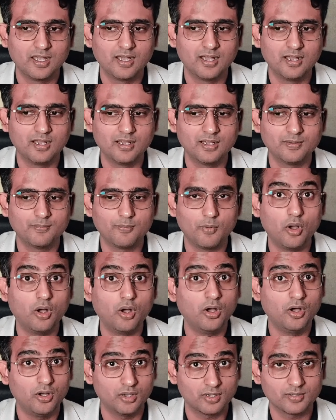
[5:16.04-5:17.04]

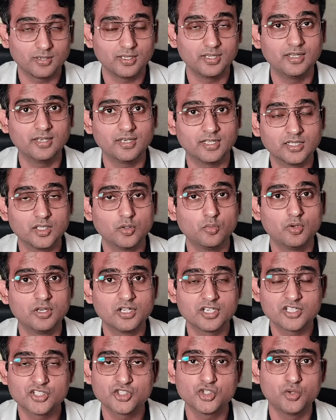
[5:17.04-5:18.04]
Or in other
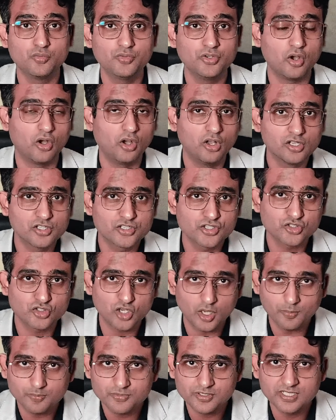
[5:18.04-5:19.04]
words, should we all
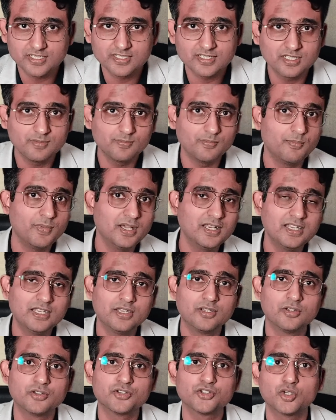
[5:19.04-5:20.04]
stop chasing
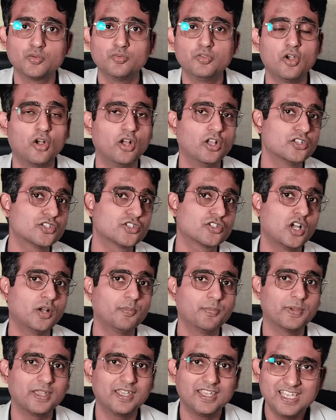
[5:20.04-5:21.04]
money? Should we all
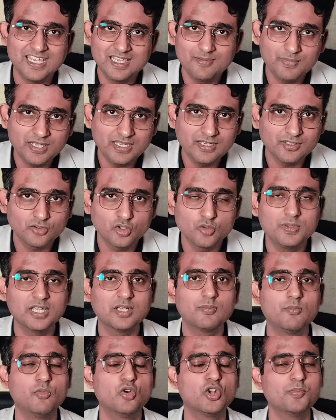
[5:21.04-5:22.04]
stop aiming to
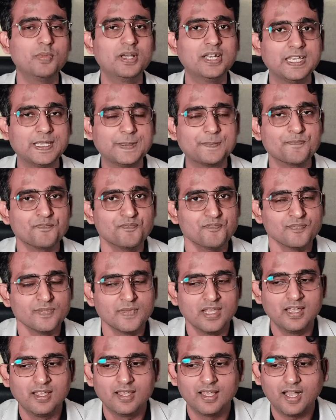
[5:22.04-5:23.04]
make more money?
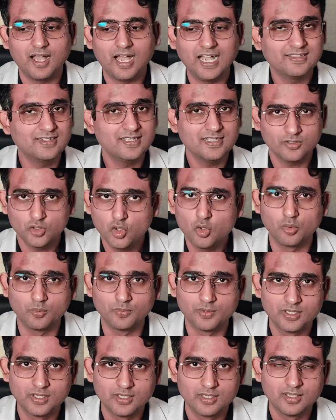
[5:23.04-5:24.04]
I think
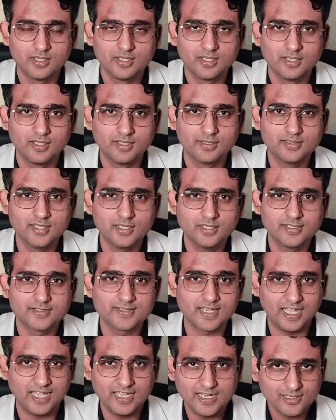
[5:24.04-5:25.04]
no. The
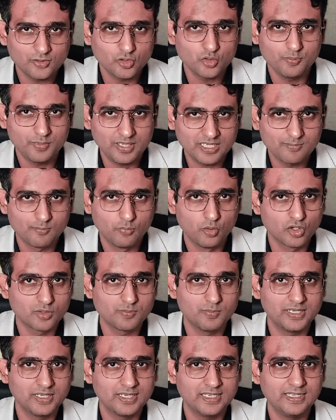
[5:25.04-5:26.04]
desire to make more
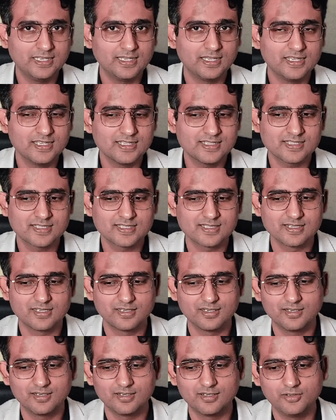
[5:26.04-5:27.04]
money is
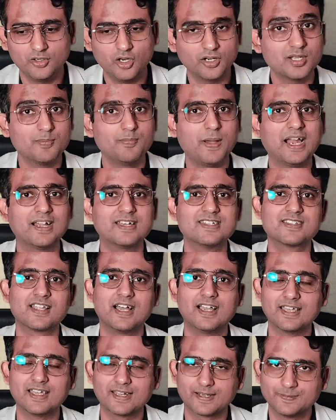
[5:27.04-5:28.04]
not a bad
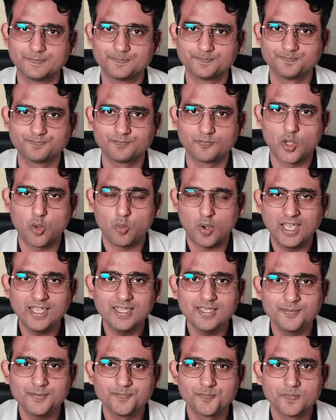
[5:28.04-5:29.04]
desire. Why?